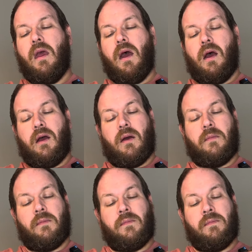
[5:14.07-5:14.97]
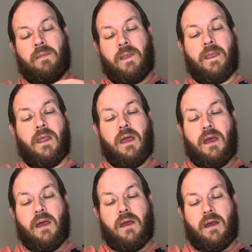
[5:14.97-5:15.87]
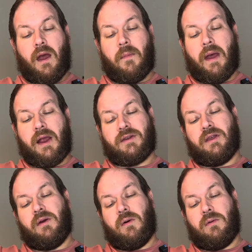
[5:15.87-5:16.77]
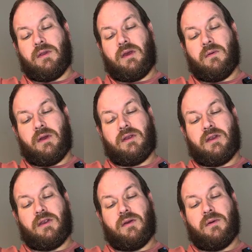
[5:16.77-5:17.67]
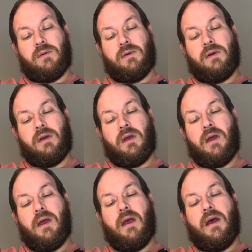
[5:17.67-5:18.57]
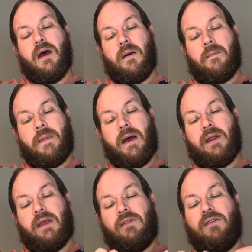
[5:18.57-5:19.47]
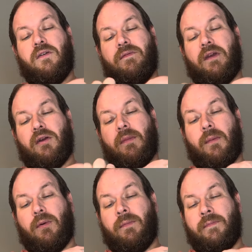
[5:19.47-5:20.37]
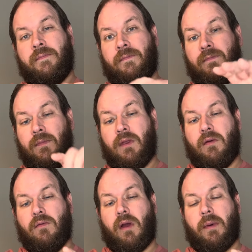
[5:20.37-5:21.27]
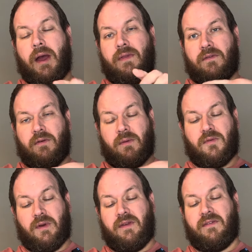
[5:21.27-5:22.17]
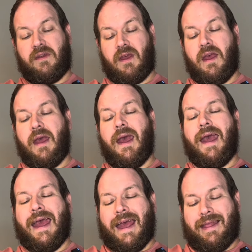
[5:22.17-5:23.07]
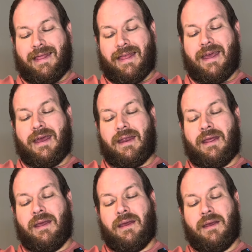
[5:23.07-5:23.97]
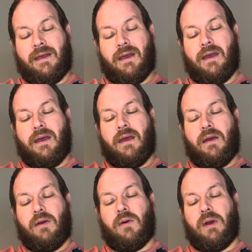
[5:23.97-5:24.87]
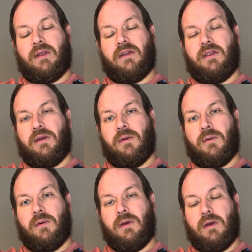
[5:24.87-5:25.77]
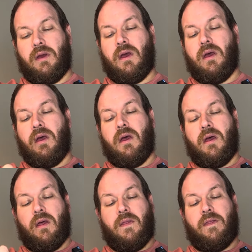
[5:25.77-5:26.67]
I'm actually only going to do about a 2-finger bubble right behind the tulip twist, and then I'm going to do the